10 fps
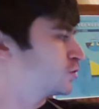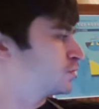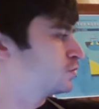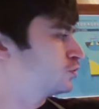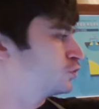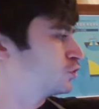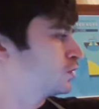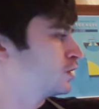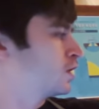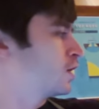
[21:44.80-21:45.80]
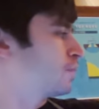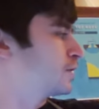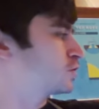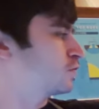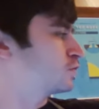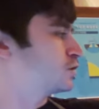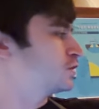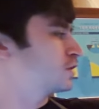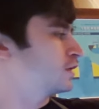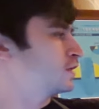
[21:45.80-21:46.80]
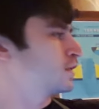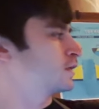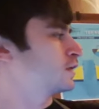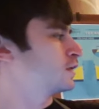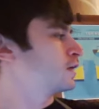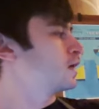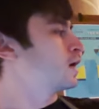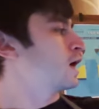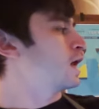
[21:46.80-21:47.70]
sponge, Biscoff cheese cake, a